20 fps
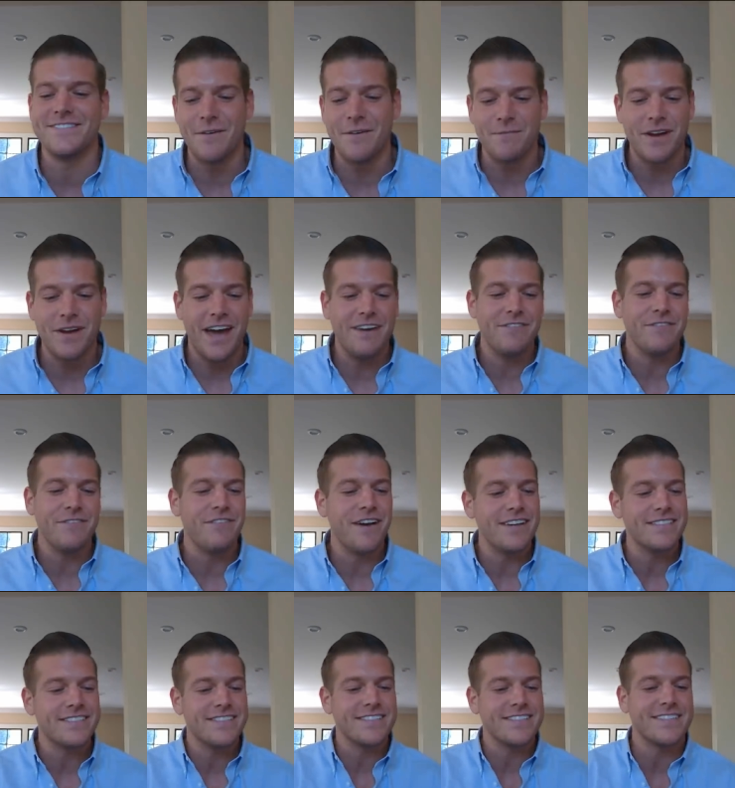I'm kind of
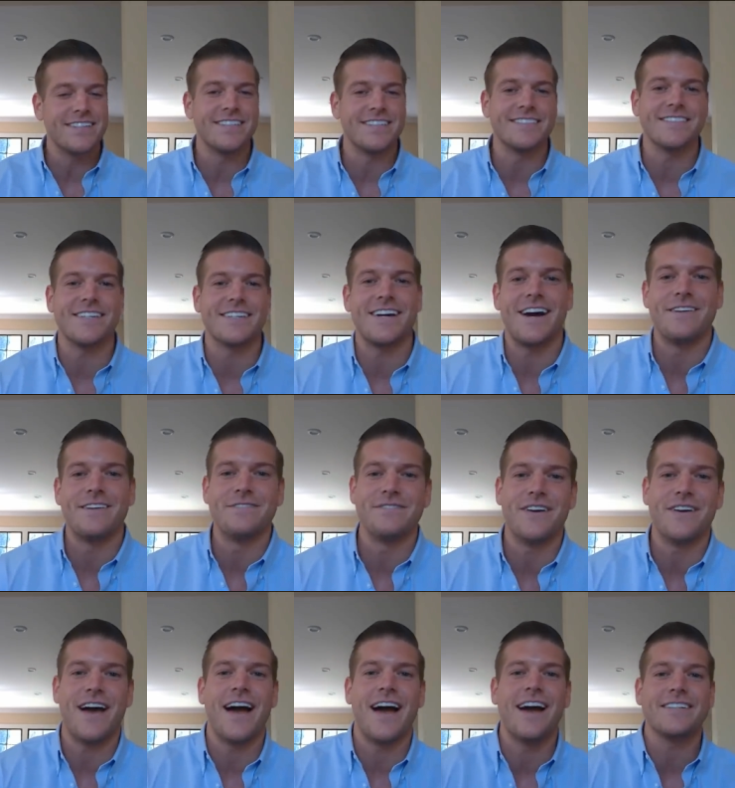invested because I've
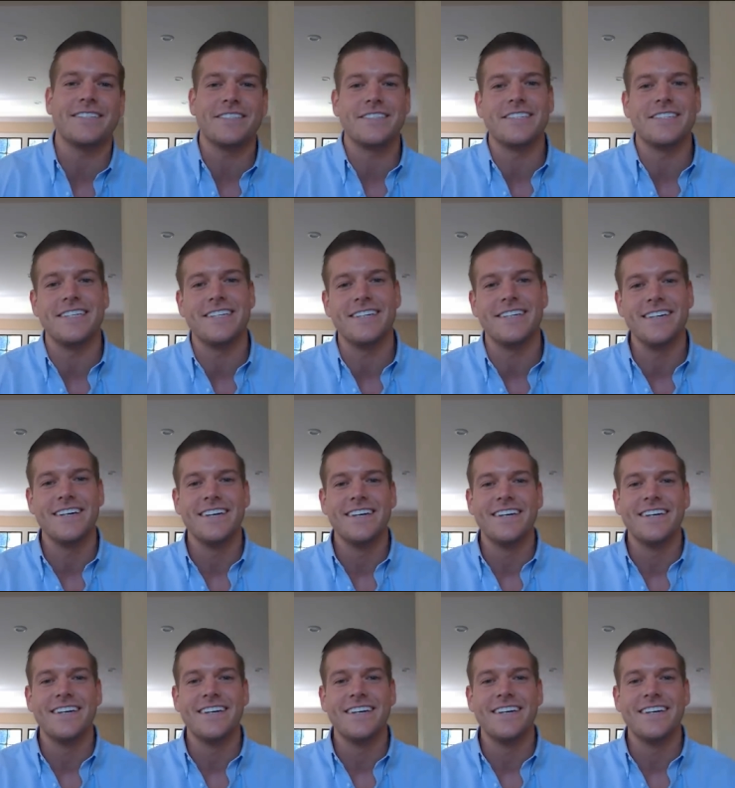actually